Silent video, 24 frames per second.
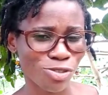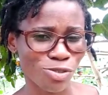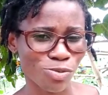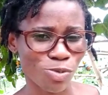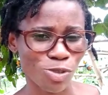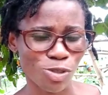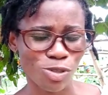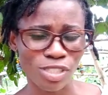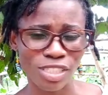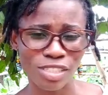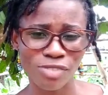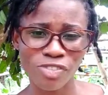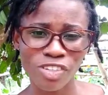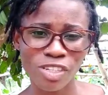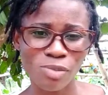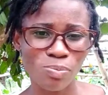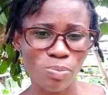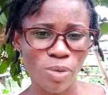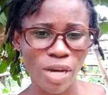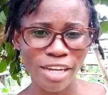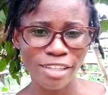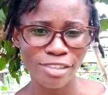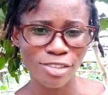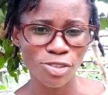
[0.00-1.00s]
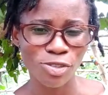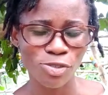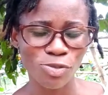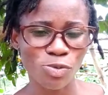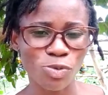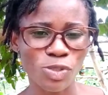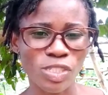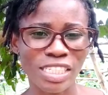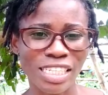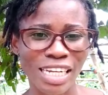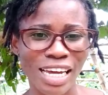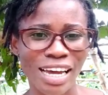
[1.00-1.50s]
you, because if it bites you, you
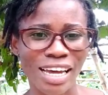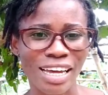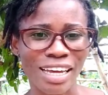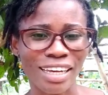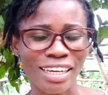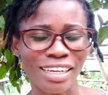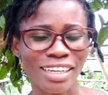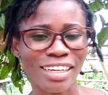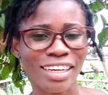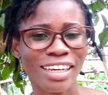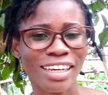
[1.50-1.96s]
would die.